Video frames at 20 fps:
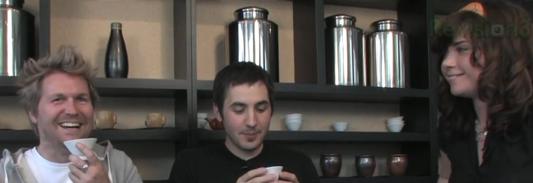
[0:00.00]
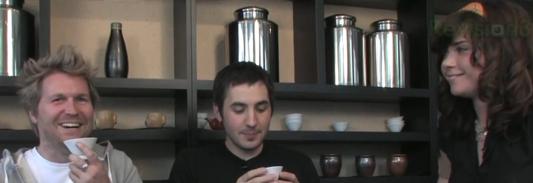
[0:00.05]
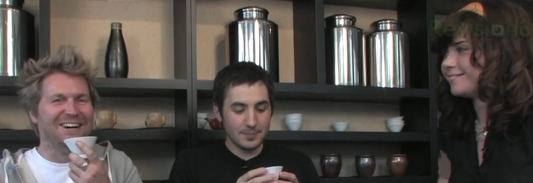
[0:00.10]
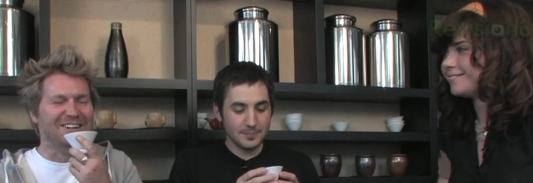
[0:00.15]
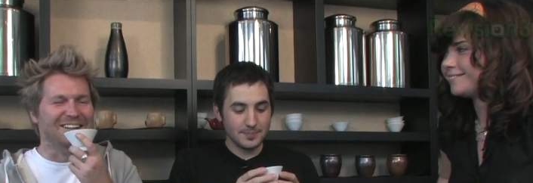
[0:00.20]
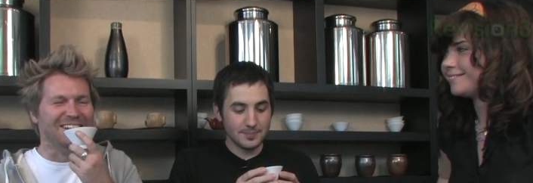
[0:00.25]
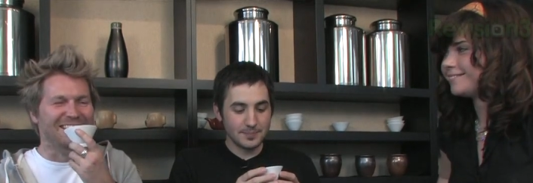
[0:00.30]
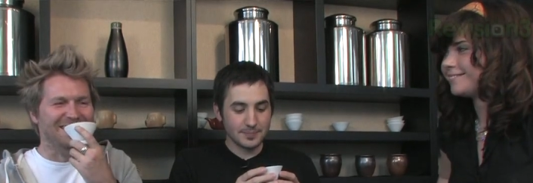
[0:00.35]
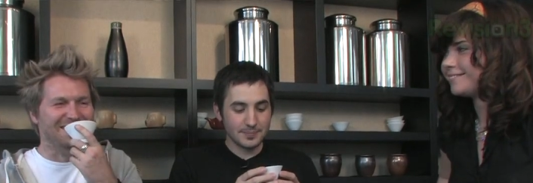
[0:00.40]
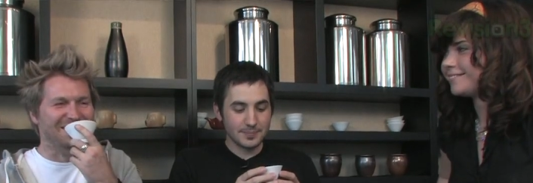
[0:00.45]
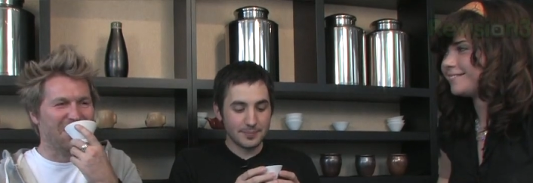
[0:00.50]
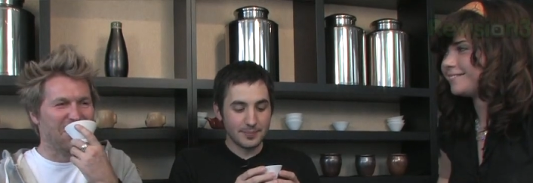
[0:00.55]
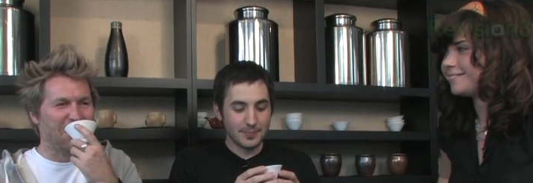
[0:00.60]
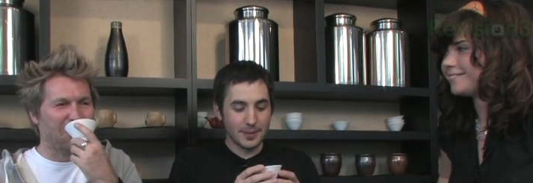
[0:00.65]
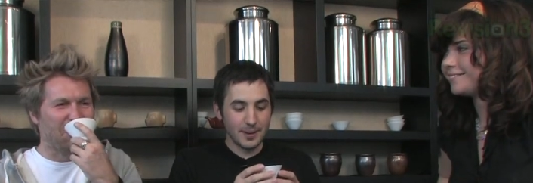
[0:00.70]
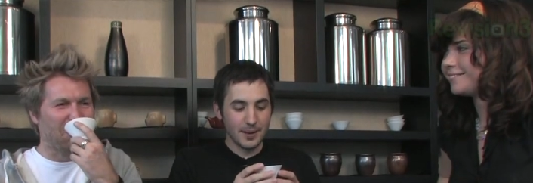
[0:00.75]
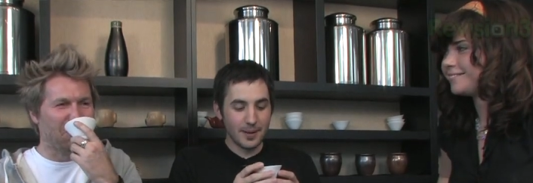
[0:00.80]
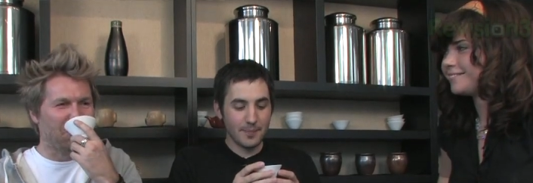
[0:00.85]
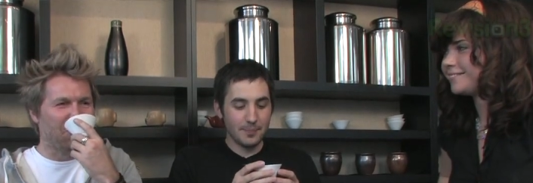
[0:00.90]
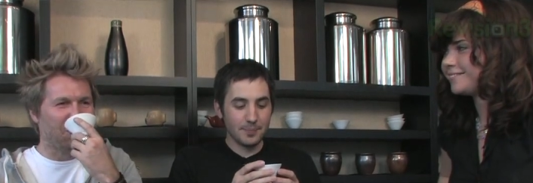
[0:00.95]
Speaker 1: Hold on.
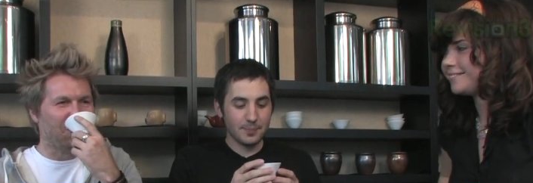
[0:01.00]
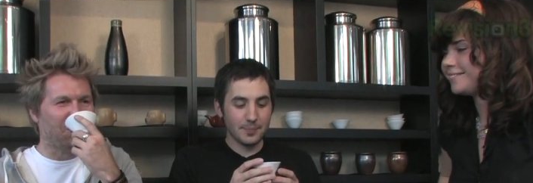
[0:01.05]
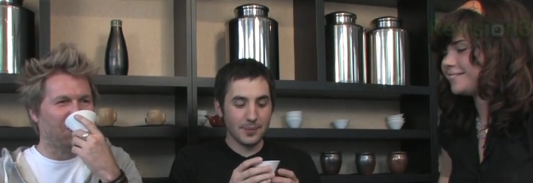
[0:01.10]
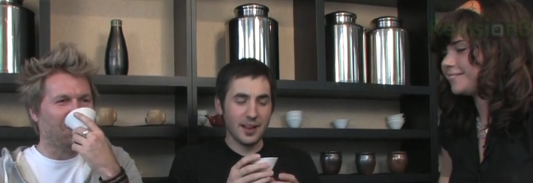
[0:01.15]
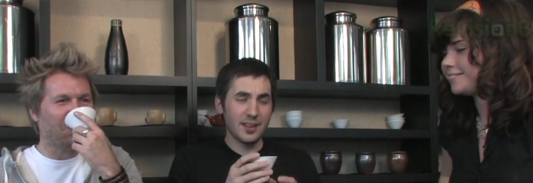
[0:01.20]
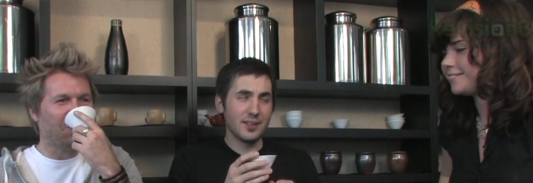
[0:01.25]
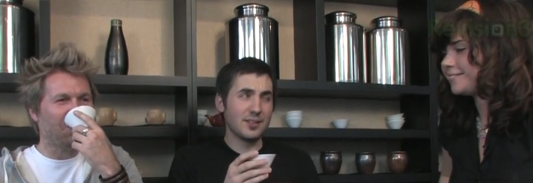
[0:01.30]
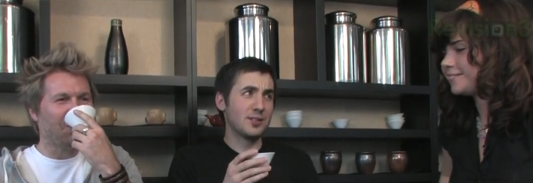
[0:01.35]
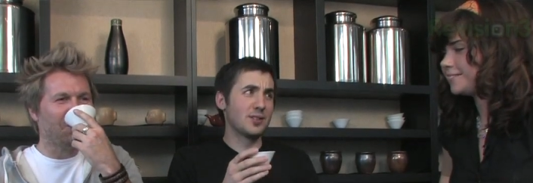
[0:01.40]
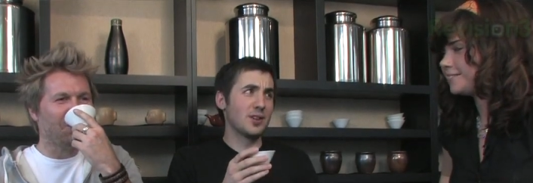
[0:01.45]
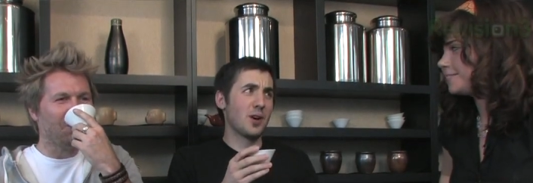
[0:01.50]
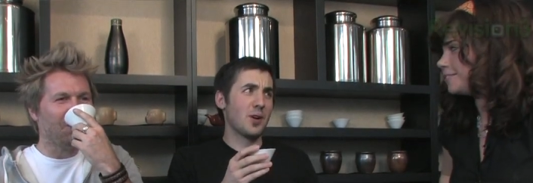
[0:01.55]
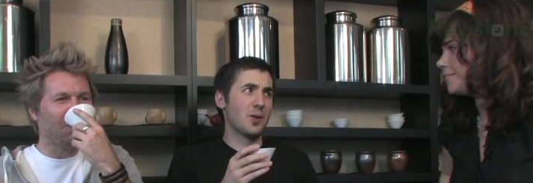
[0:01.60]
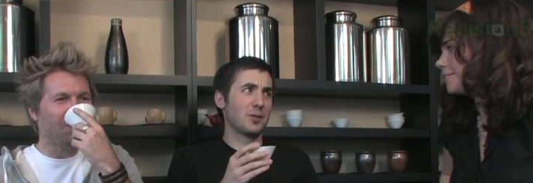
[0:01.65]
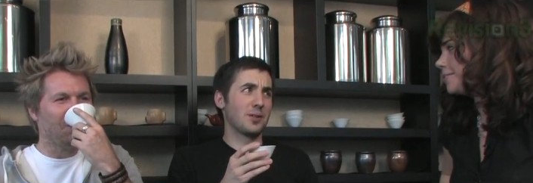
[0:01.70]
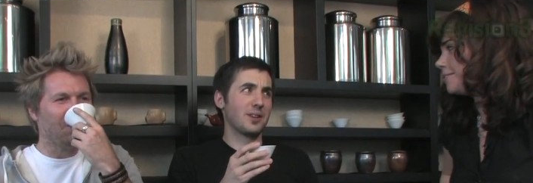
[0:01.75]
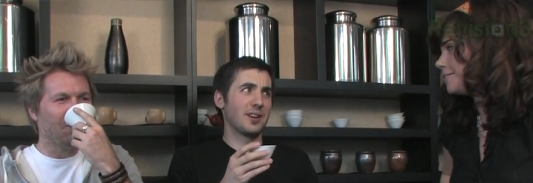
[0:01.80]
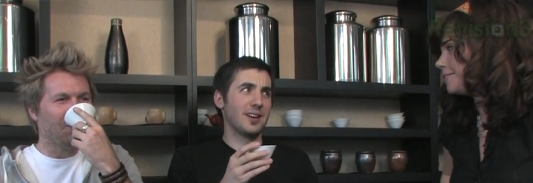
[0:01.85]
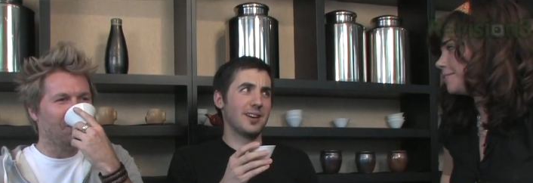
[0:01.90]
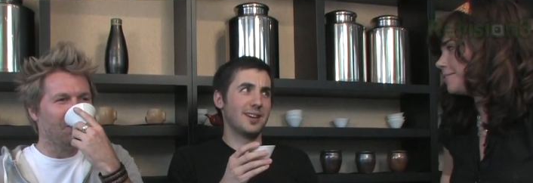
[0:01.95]
That's
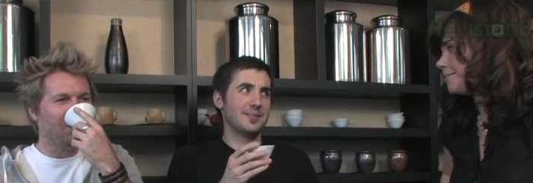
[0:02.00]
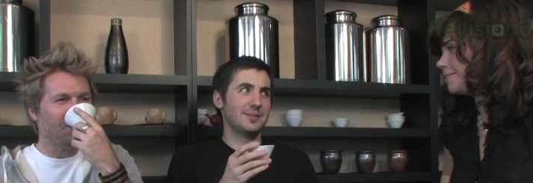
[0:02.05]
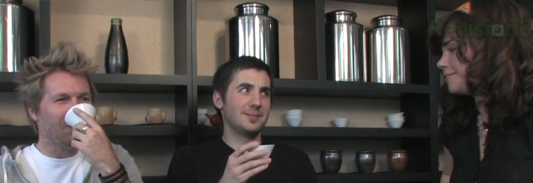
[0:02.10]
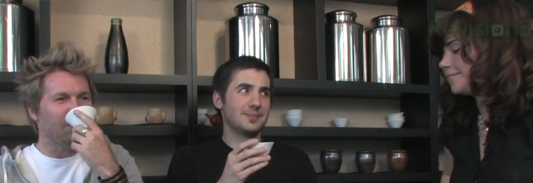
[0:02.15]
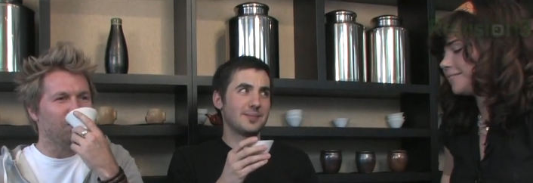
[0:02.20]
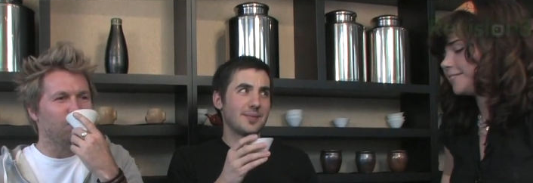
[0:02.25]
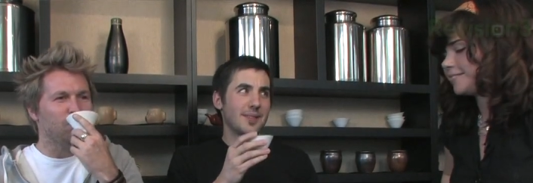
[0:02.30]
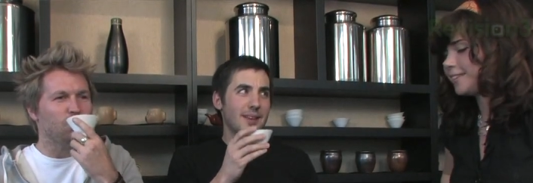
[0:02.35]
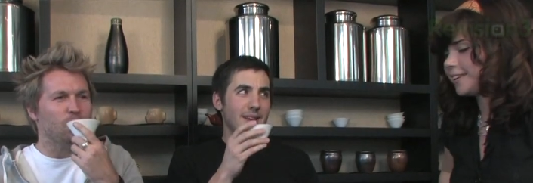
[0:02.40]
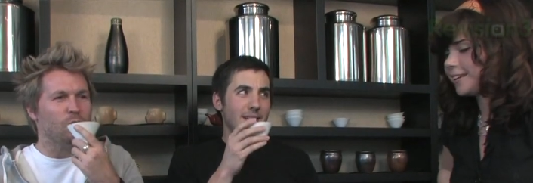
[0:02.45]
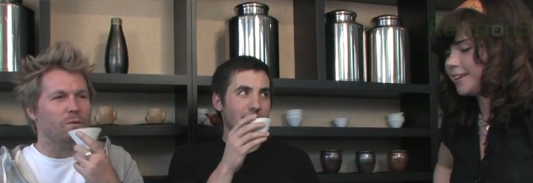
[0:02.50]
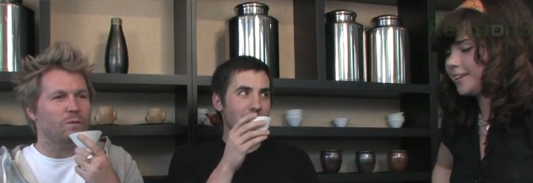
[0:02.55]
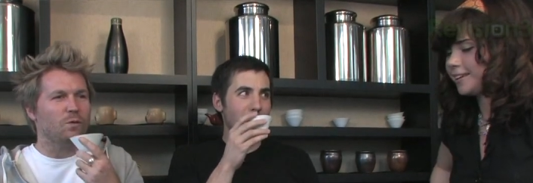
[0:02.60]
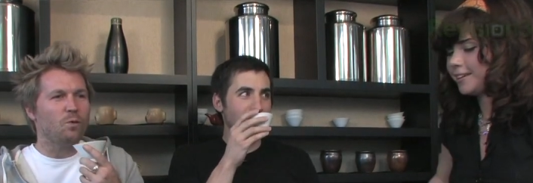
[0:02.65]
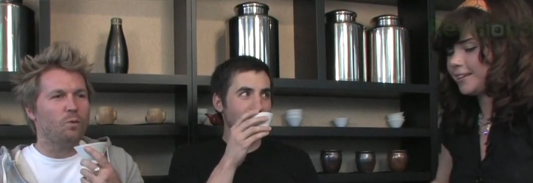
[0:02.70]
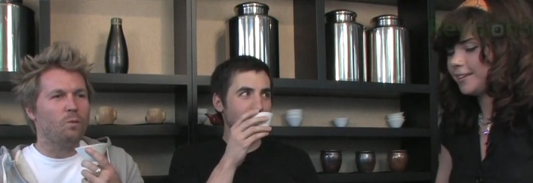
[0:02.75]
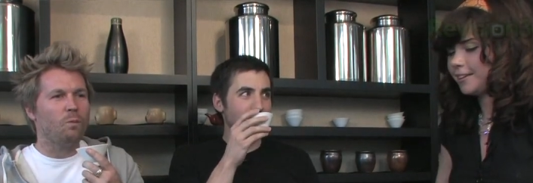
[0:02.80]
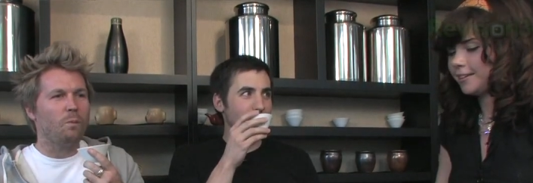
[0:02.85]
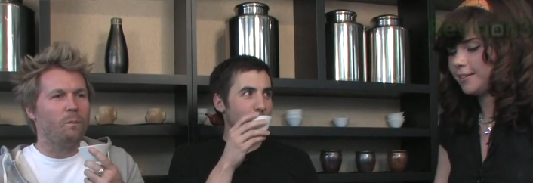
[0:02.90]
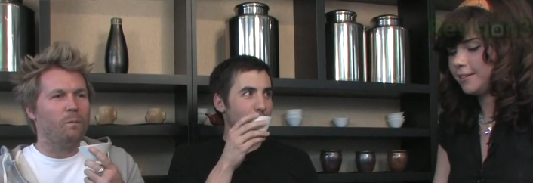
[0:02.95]
so good.
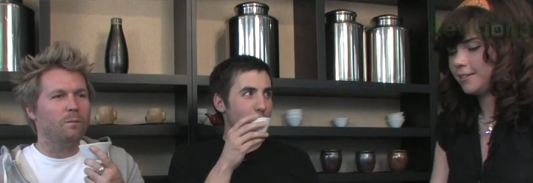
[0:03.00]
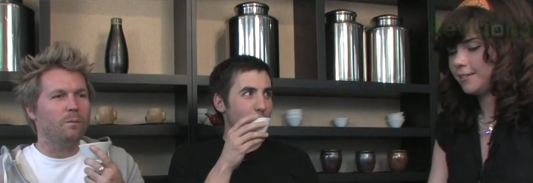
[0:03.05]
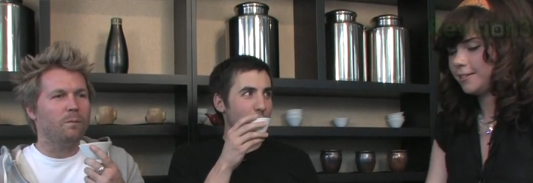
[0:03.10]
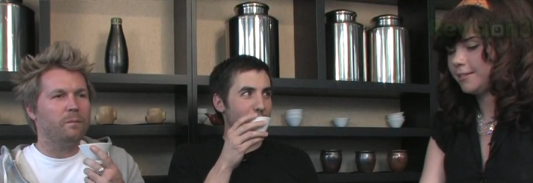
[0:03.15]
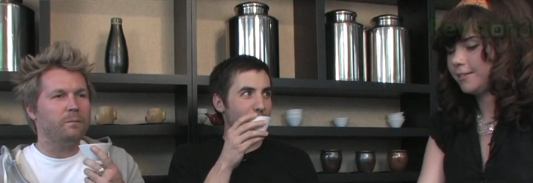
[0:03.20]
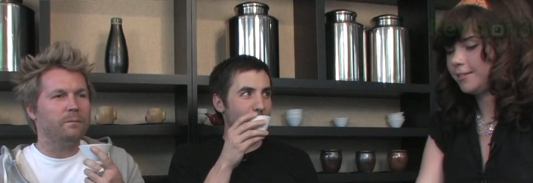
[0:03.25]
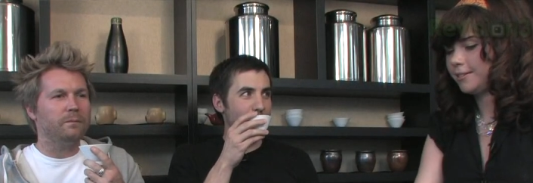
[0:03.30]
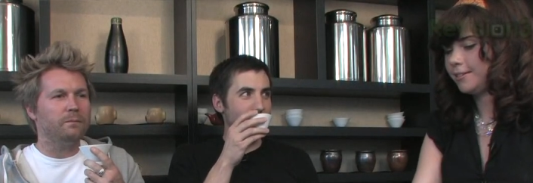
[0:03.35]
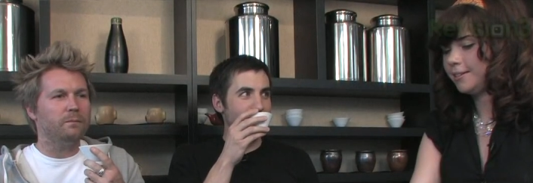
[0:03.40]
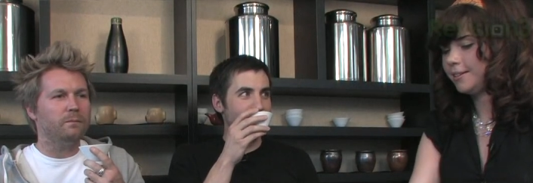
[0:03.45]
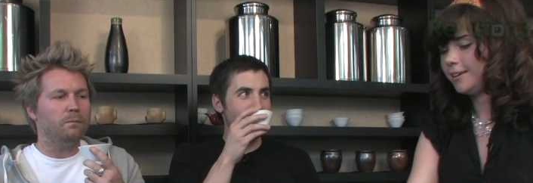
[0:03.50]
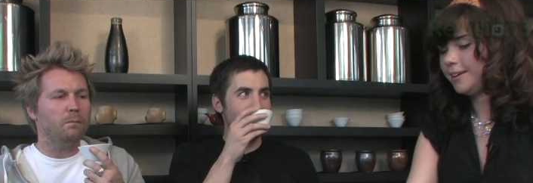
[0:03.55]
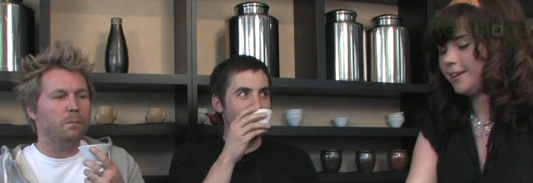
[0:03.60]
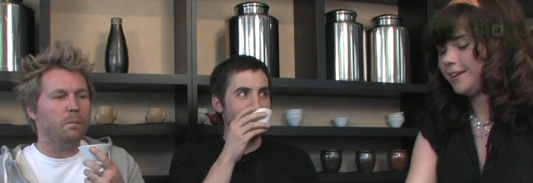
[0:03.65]
Is this your favorite? I